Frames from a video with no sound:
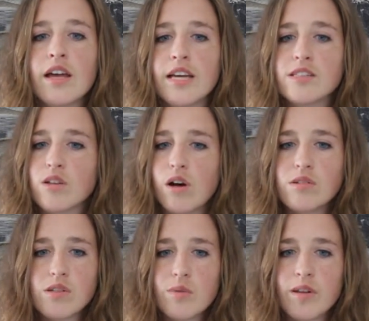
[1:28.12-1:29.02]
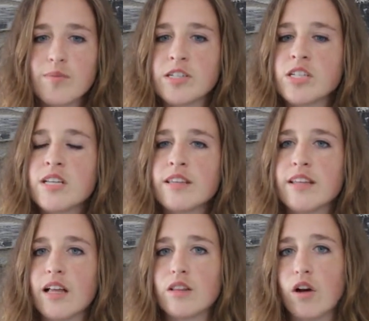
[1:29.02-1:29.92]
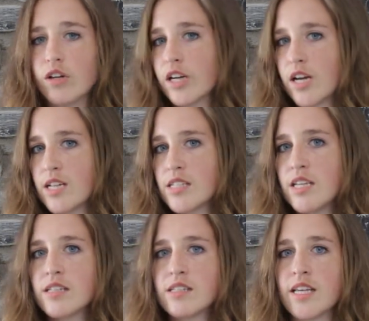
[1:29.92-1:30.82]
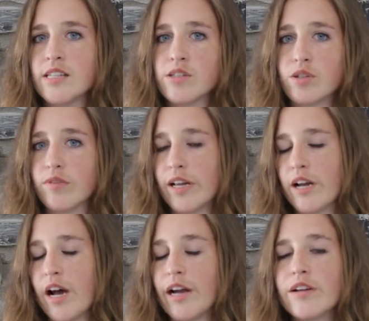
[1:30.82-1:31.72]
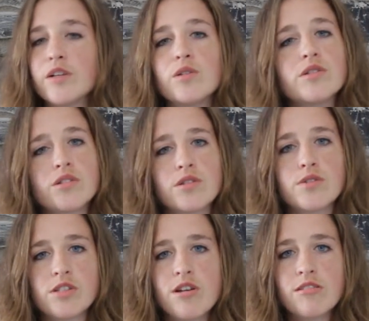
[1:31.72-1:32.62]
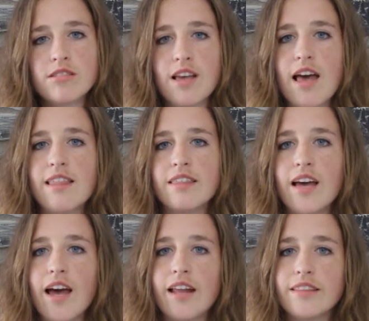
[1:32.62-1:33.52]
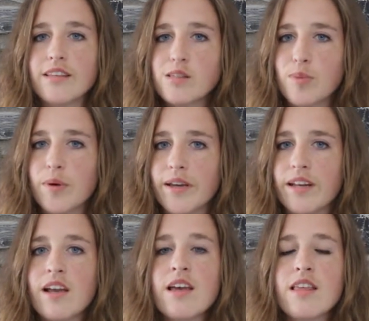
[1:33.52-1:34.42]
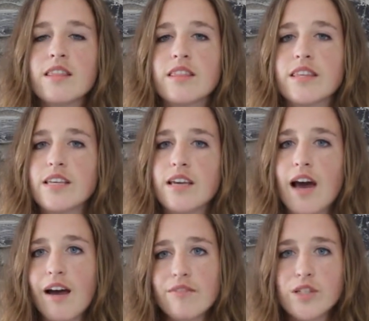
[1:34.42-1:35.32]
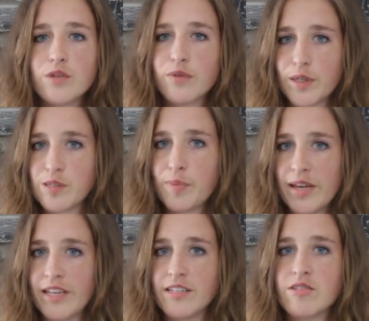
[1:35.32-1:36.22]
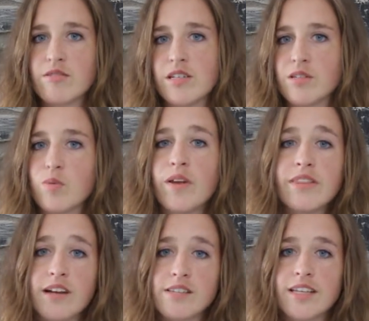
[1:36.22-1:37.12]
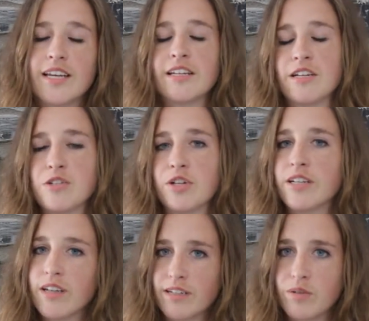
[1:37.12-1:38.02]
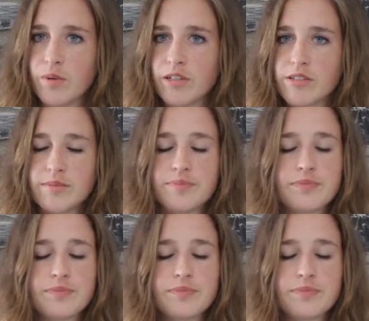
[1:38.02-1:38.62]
It's also worth mentioning that longer content tends to rank higher in Google search results, and that at this point, the average first page is 1,890 words.